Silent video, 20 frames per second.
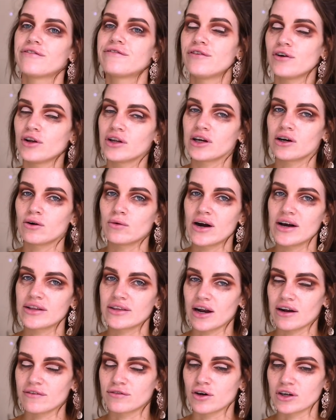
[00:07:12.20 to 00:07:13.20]
Fully aware
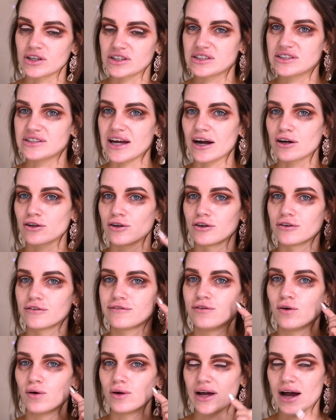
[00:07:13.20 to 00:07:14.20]
that I've got a stack load
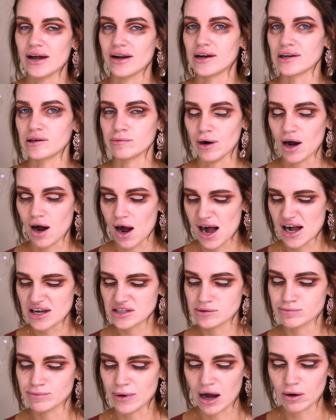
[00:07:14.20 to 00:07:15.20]
of fallout under my
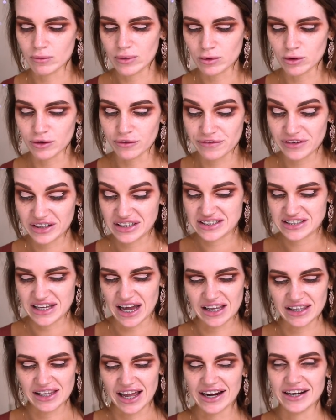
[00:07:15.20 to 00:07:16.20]
eyes, but we will fix
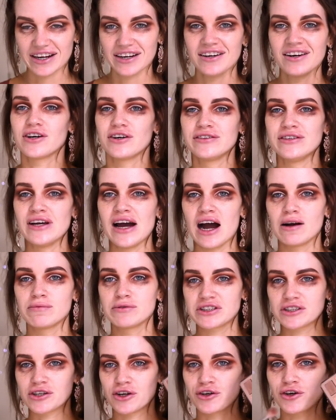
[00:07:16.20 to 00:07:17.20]
that later. So now
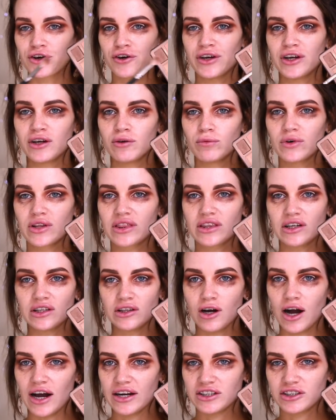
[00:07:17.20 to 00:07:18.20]
I'm just gonna go in with the
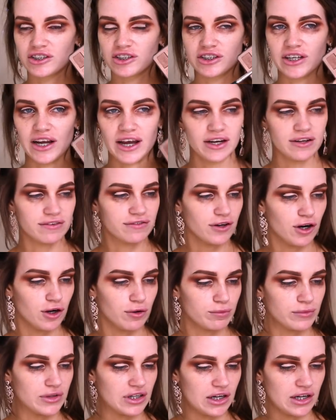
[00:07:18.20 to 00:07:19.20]
lightest shade
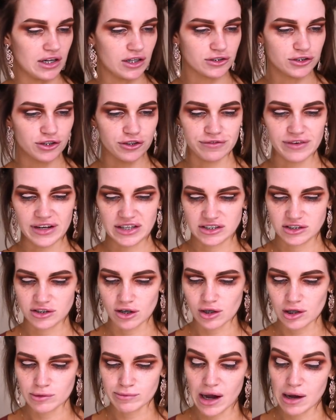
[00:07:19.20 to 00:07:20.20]
from the Too Faced
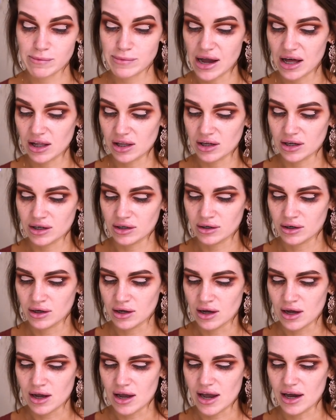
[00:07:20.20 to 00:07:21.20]
Chocolate Bar palette,
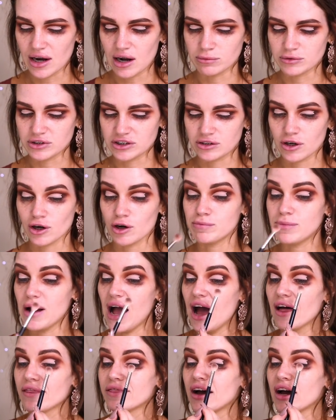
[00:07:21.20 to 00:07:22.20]
and I'm just gonna
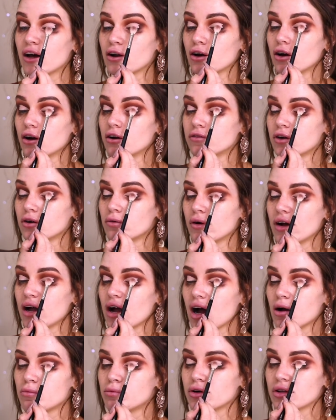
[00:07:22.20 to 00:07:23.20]
pat that over
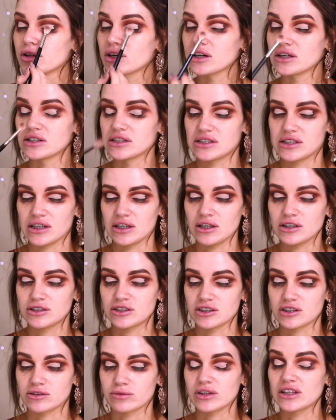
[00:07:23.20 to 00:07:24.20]
where I put the concealer
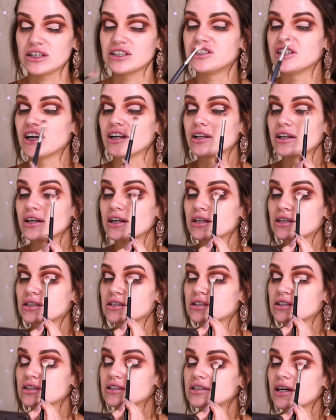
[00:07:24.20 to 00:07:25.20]
just really gently
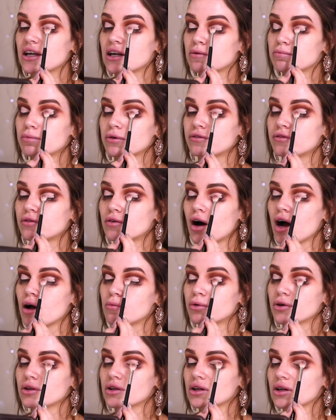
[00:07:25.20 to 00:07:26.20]
to set it before
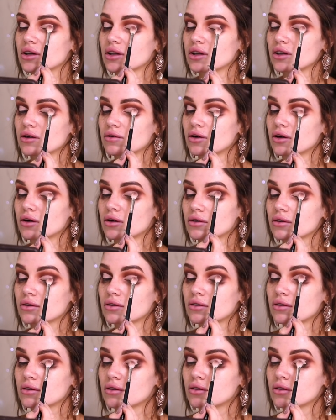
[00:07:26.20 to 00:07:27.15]
I put the glitter on.